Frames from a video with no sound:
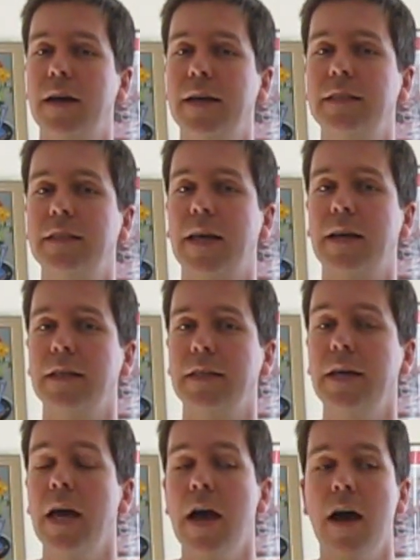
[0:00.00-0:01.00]

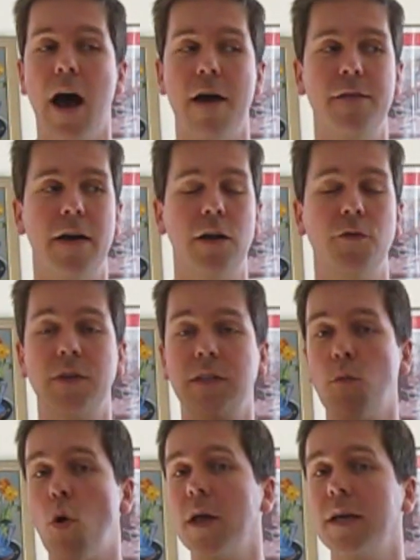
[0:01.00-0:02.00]
incidentally, I found out
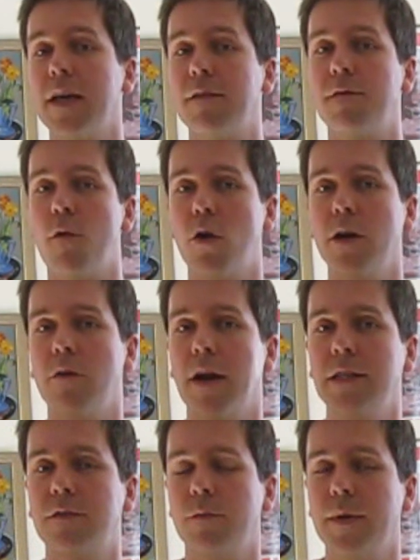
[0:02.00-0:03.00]
this morning that foreign
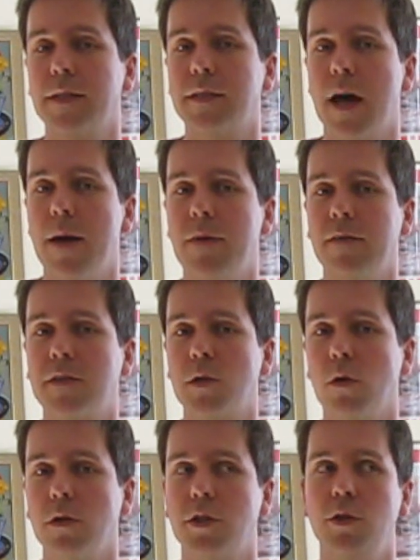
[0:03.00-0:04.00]
rights for Big Time have
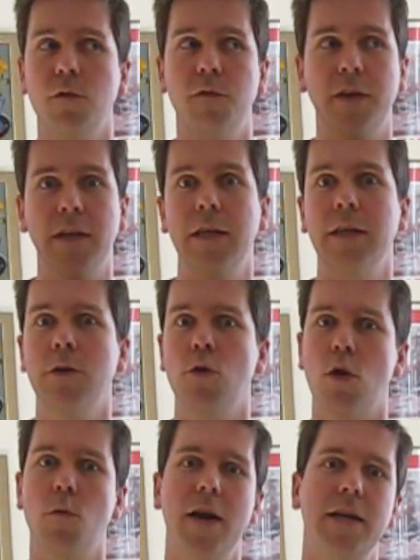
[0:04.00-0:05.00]
sold to Finland,
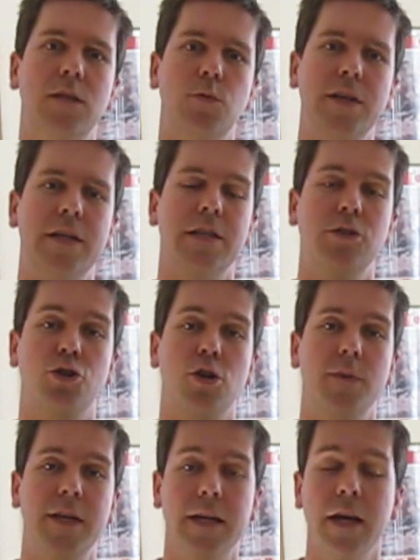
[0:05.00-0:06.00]
Norway, Sweden, and
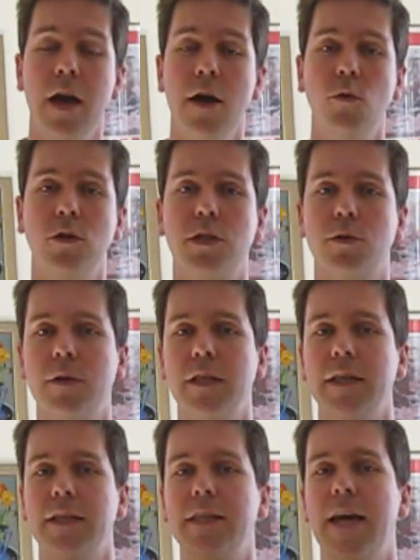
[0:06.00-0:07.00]
Germany, which is
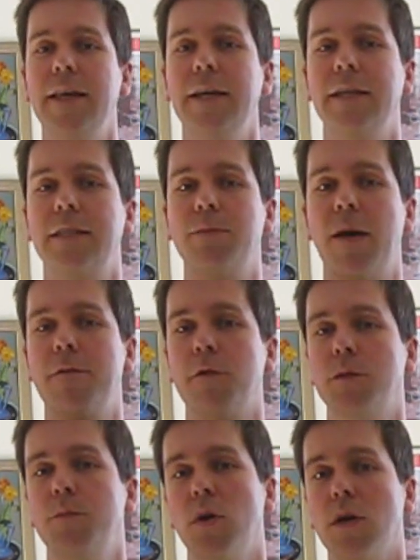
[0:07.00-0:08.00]
really exciting. It's my
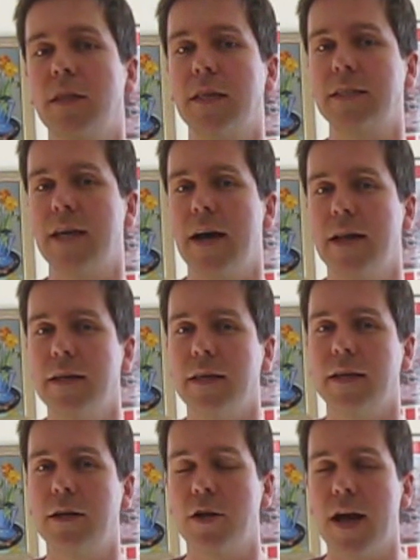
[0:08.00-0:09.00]
first book that's had
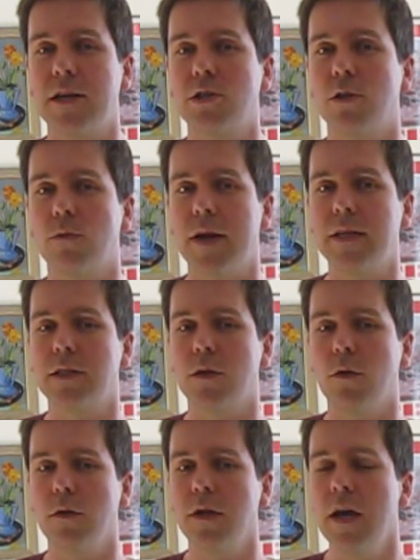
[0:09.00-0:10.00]
international rights
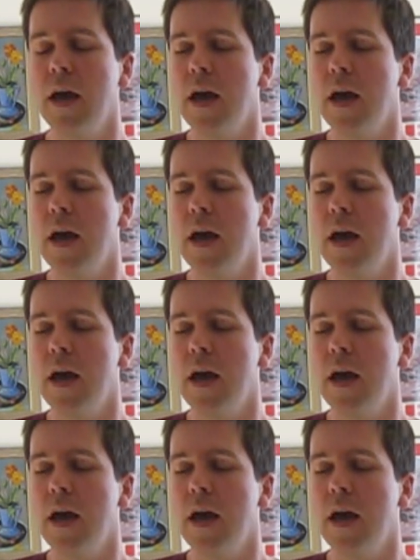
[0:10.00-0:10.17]
sold.